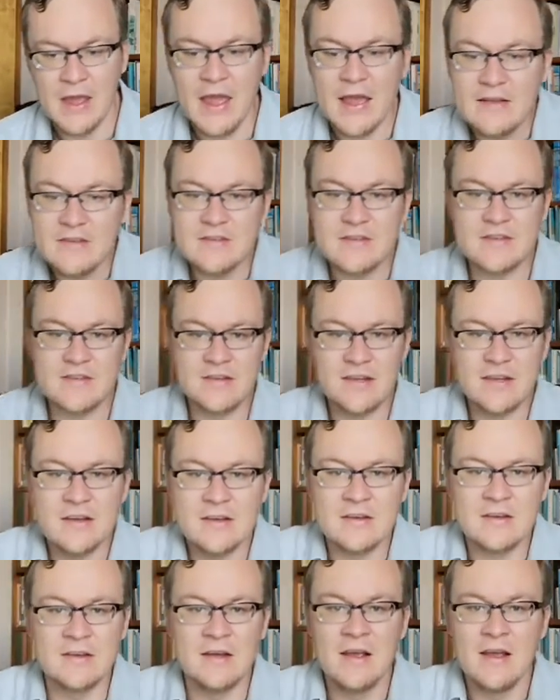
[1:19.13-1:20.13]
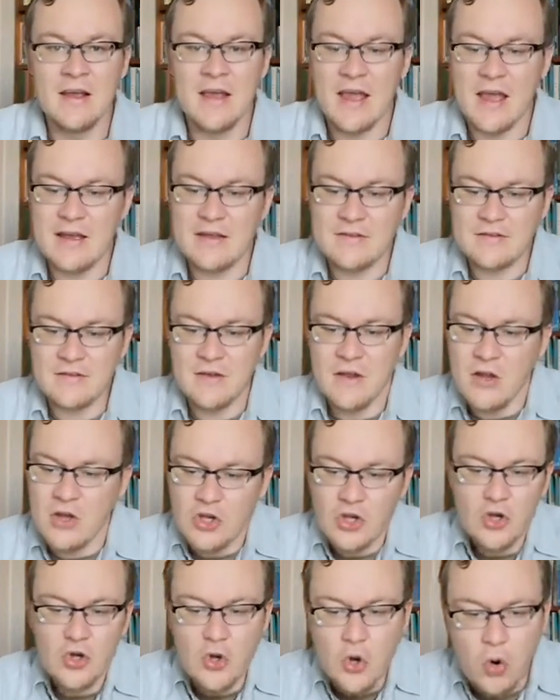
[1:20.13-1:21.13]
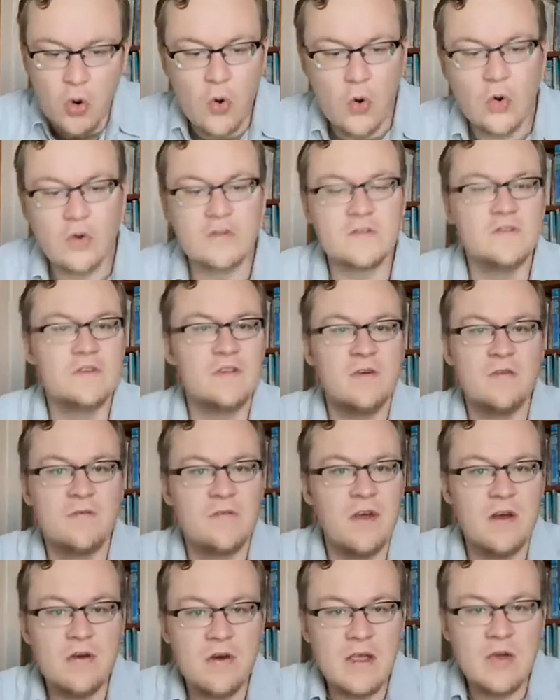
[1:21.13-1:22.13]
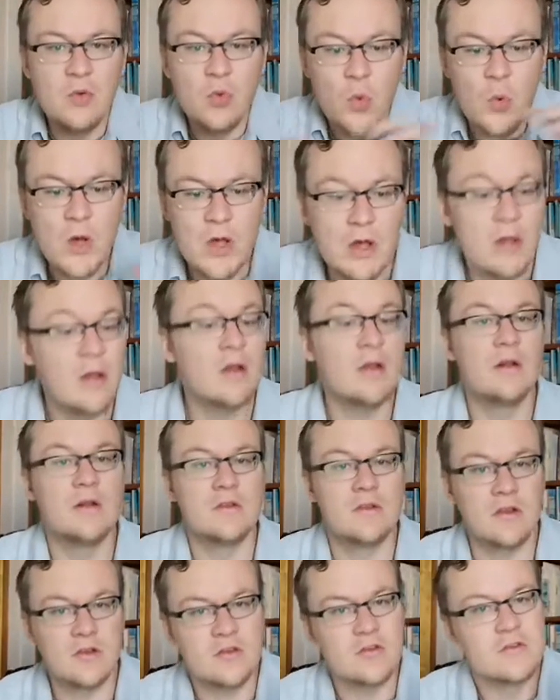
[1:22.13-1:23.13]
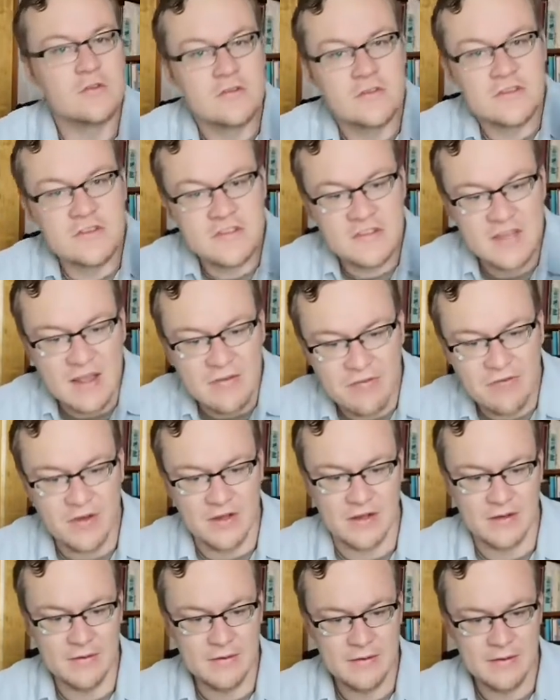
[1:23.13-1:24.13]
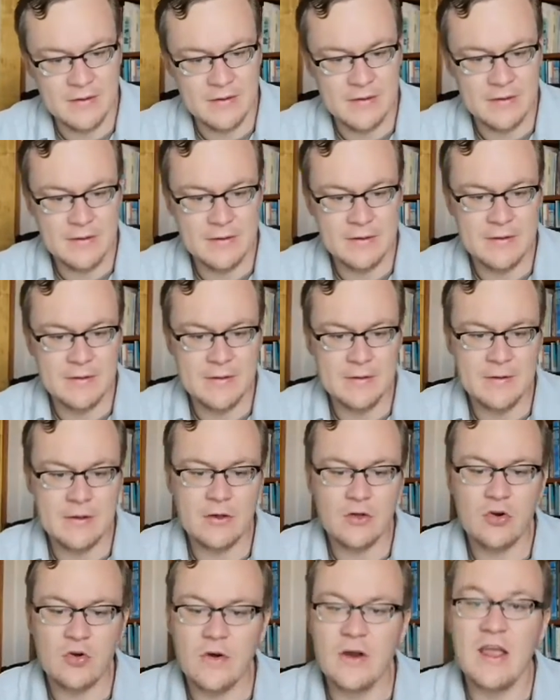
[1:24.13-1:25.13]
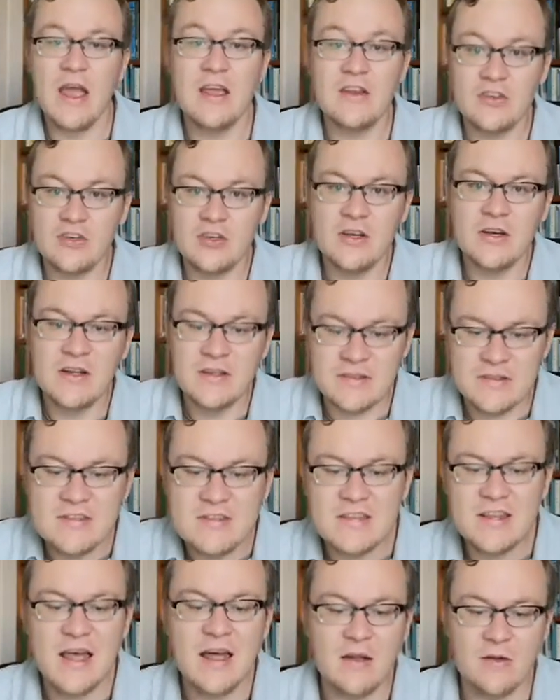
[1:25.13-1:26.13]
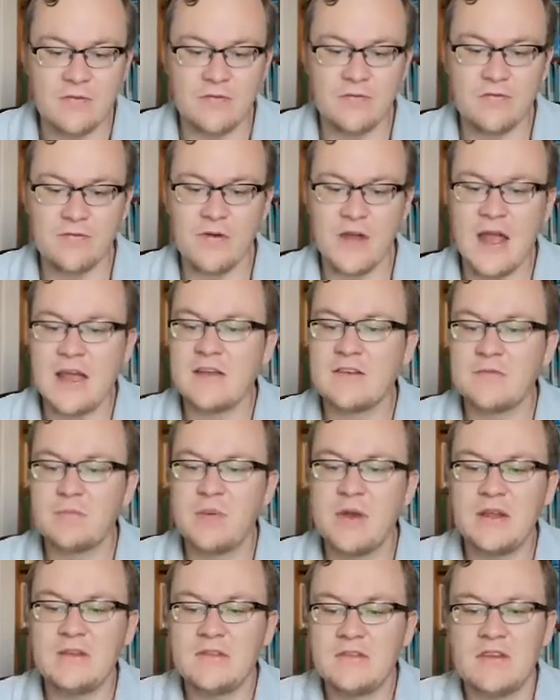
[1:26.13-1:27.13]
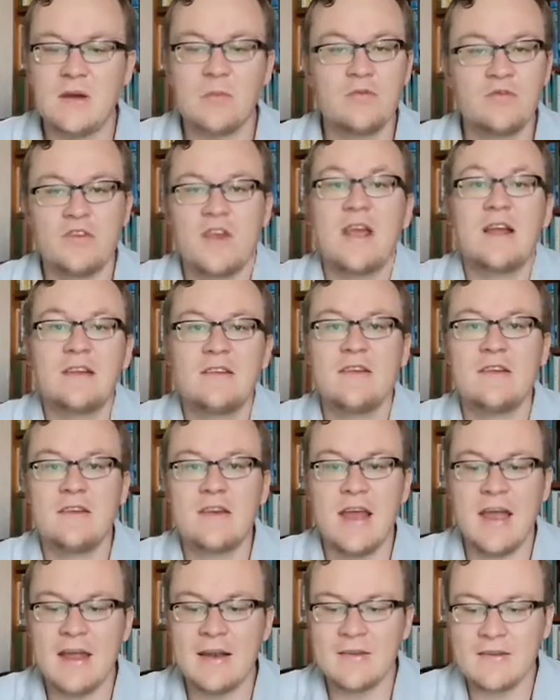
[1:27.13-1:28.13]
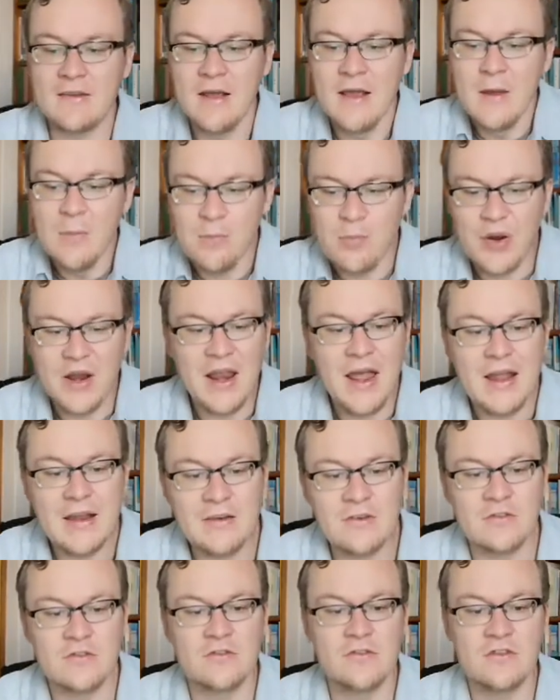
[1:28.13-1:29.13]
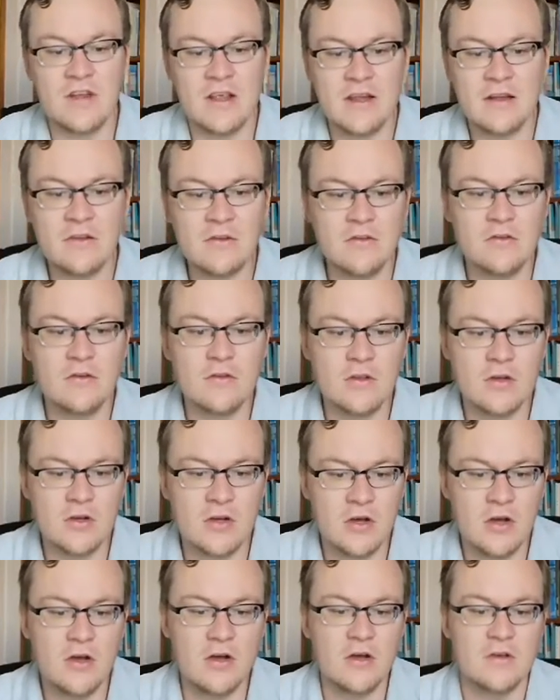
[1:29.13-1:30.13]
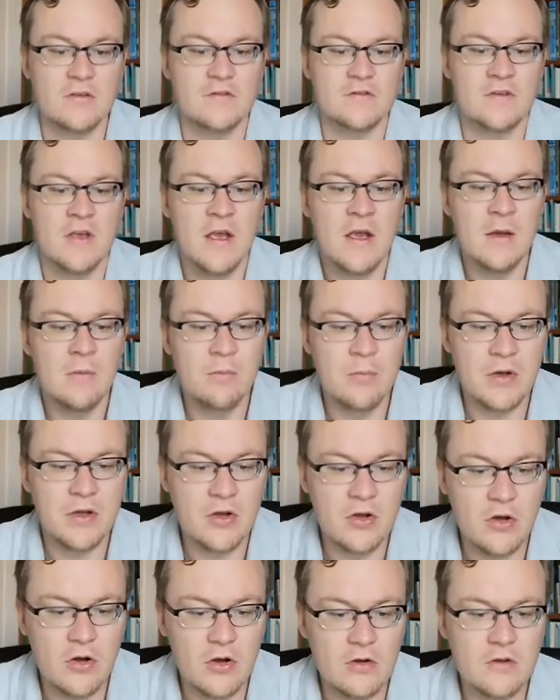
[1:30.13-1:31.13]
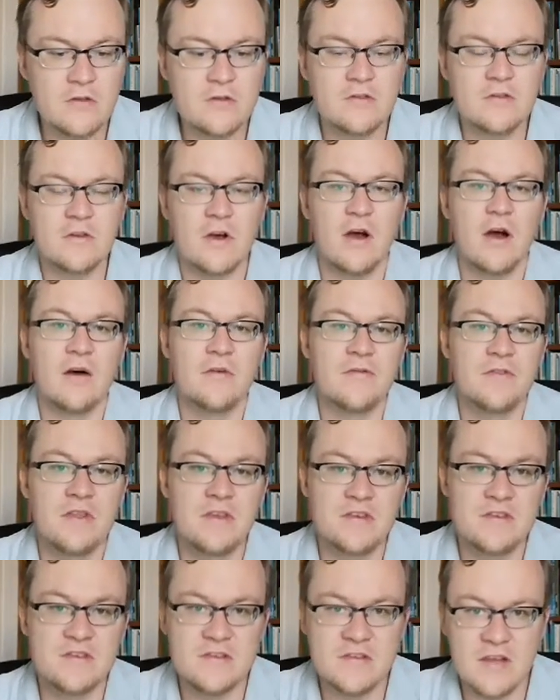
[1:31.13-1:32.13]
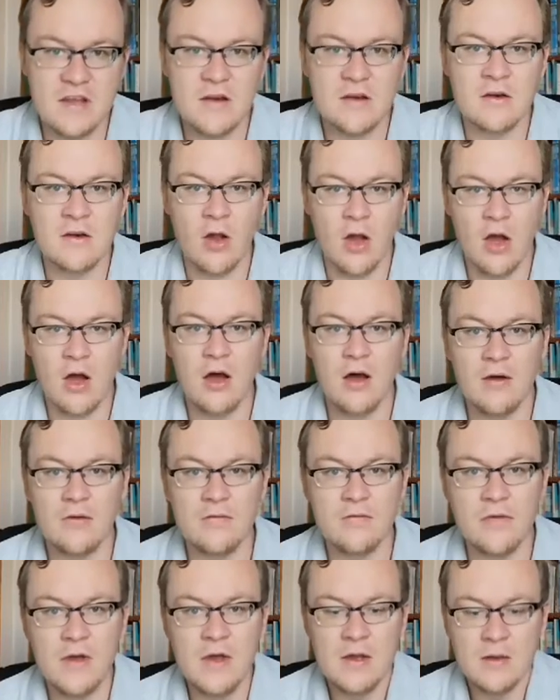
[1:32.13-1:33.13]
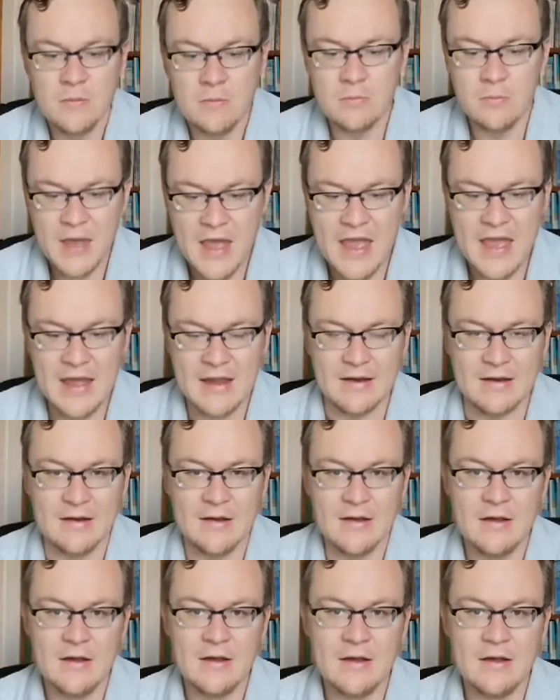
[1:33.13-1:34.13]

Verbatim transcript: As sin has caused the very world to suffer, Creation itself has been subjected and plunged into the curse because of the sin of man.